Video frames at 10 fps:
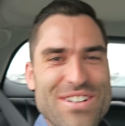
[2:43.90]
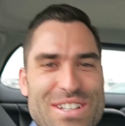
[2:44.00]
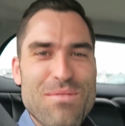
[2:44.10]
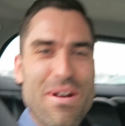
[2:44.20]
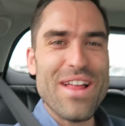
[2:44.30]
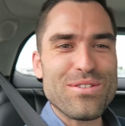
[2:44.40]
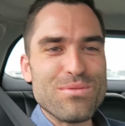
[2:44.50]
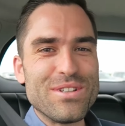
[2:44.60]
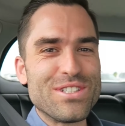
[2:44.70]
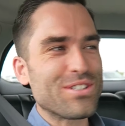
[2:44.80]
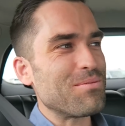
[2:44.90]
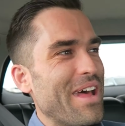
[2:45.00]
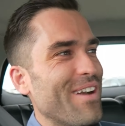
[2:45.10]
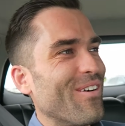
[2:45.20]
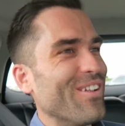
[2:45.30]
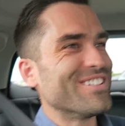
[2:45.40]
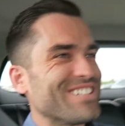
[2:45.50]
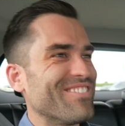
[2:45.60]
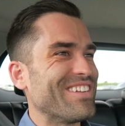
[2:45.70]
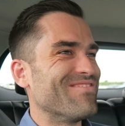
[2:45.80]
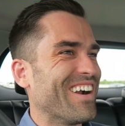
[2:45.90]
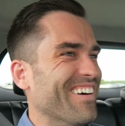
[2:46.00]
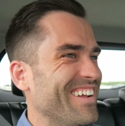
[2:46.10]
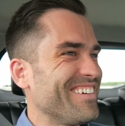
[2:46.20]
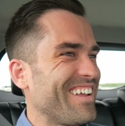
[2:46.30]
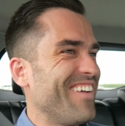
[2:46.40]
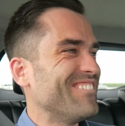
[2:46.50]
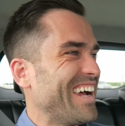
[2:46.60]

you went to the bathroom and took some Adderall or something, bro. You came